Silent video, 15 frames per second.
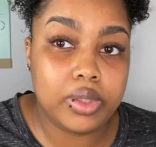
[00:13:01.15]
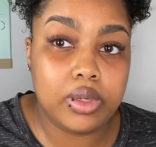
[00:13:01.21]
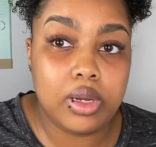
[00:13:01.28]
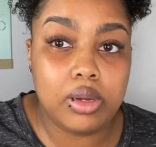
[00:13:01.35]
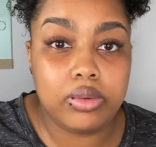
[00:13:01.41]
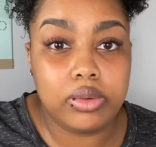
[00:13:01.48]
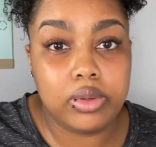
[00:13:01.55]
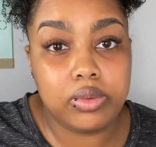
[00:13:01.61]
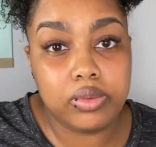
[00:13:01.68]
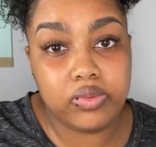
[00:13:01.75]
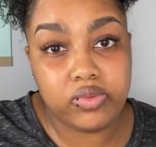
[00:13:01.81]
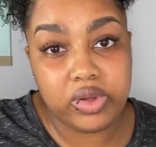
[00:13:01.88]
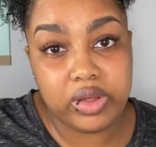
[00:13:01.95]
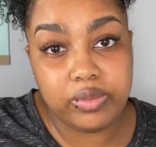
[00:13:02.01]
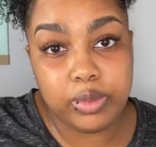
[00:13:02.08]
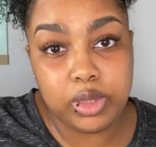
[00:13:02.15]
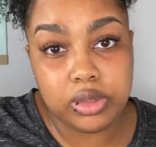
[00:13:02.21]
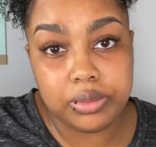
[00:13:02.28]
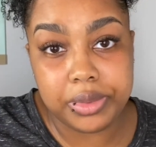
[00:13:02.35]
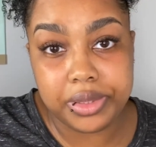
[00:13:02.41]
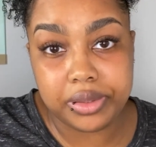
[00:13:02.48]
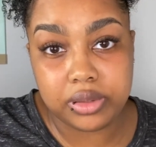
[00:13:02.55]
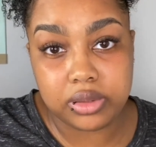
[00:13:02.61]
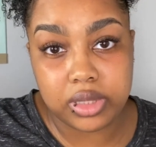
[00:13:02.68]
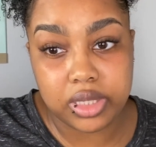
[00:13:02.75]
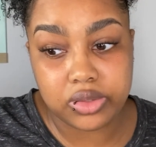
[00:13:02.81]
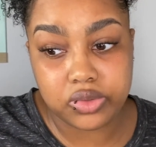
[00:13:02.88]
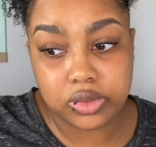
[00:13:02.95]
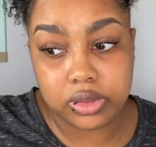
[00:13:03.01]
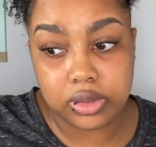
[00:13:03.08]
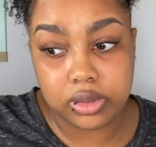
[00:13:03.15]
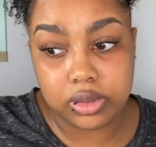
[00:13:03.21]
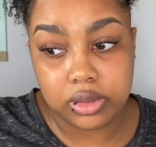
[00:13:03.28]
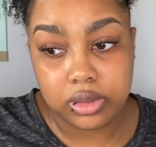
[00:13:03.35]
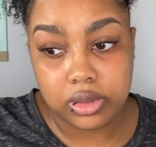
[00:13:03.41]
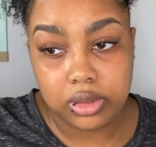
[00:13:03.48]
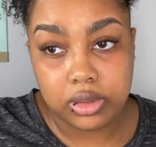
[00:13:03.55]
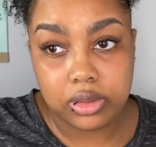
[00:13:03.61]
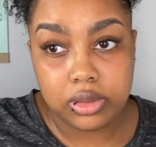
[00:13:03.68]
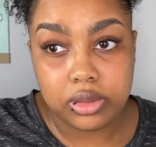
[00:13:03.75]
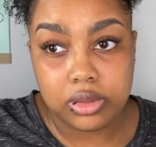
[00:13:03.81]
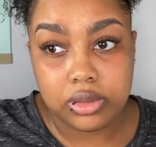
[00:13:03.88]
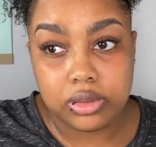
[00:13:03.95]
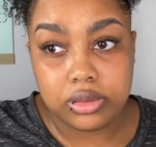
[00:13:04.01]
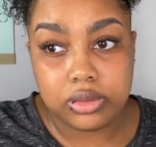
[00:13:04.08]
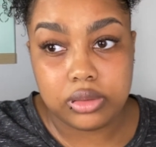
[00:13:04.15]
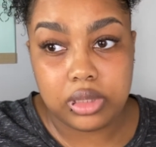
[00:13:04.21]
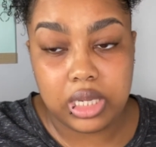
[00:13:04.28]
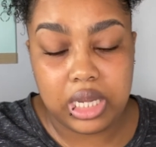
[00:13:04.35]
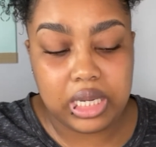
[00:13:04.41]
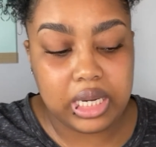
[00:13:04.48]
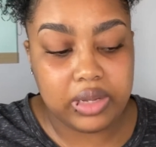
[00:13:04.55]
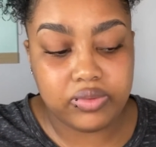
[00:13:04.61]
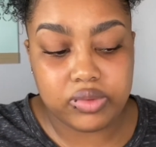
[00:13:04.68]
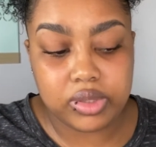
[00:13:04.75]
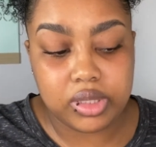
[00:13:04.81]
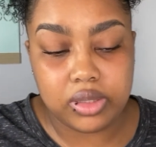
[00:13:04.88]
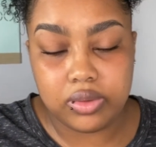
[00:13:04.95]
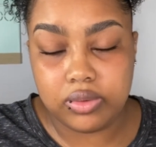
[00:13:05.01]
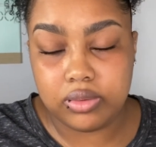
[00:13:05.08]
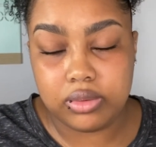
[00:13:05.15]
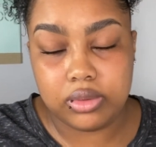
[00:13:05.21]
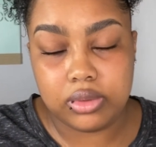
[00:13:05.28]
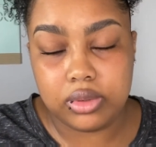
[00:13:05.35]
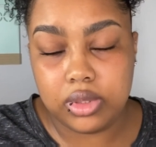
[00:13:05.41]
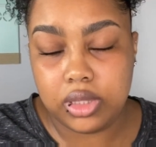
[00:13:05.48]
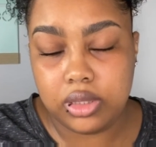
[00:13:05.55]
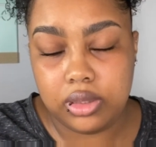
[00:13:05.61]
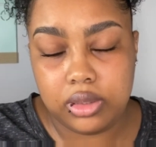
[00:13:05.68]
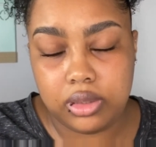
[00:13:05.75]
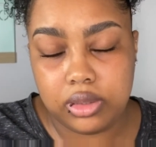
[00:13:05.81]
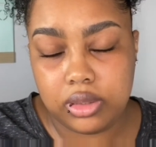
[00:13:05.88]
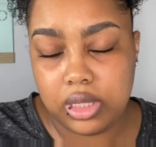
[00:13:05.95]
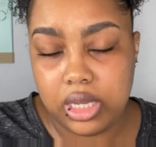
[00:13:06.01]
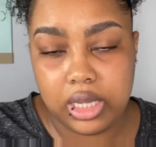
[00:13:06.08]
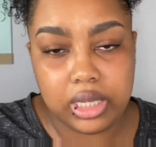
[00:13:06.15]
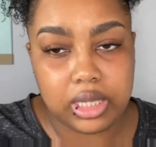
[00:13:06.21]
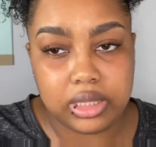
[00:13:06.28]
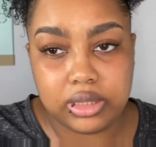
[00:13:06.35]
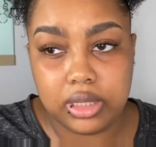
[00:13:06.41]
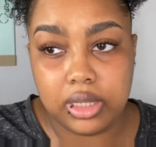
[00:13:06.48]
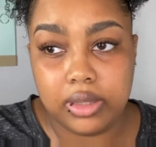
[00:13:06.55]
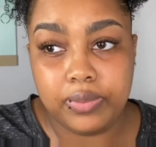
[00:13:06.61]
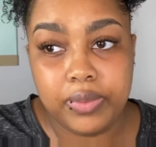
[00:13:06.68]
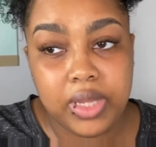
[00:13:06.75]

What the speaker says: I don't know what 5mm actually. I'd have to go, I ain't got time.